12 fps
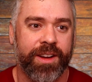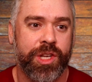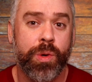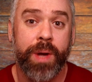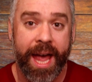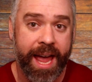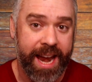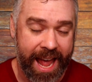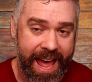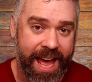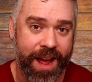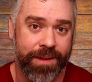You can
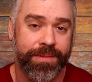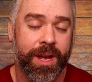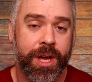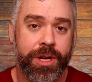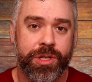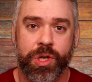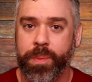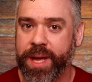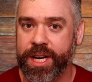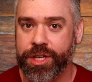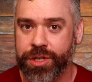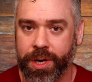have too
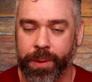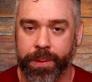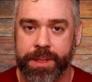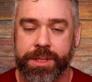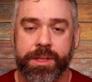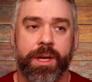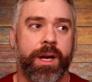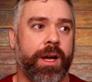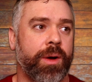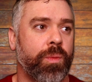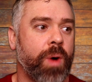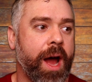many jokes.
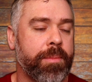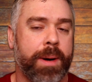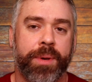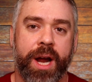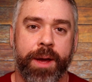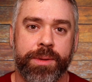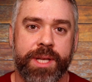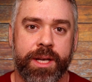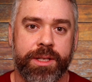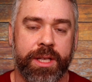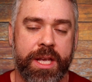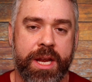I remember I was
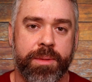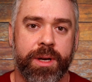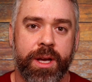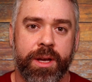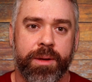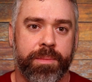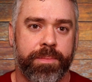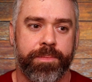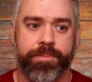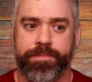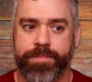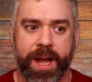actually,
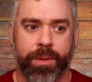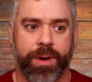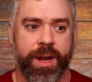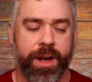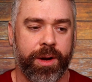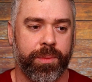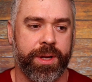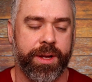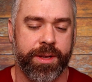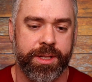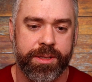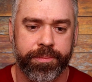back when I
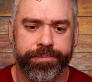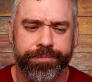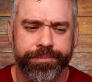was